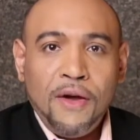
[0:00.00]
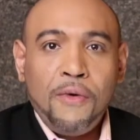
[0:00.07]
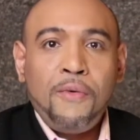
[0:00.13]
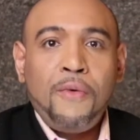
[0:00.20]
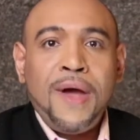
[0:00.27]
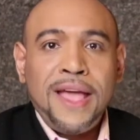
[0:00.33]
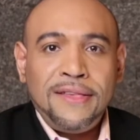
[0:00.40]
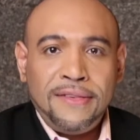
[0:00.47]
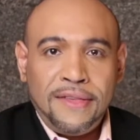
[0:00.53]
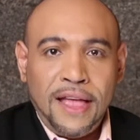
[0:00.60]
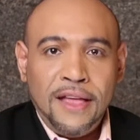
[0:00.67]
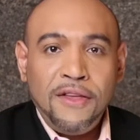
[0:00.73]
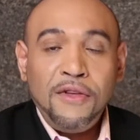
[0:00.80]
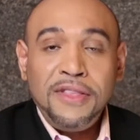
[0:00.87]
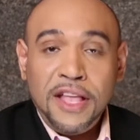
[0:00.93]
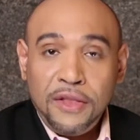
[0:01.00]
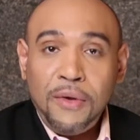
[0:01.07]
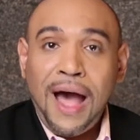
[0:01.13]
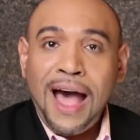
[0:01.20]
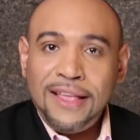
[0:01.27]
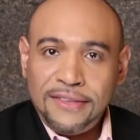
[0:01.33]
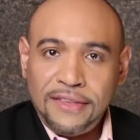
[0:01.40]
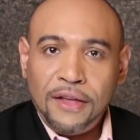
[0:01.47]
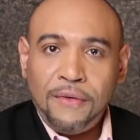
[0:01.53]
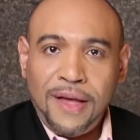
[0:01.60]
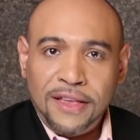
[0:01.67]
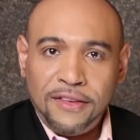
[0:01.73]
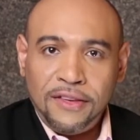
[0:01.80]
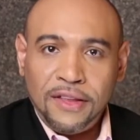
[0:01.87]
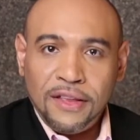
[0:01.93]
wasting, you need to ask the
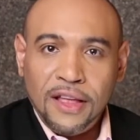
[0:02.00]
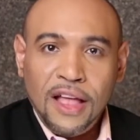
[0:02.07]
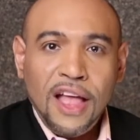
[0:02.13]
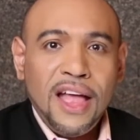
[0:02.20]
question,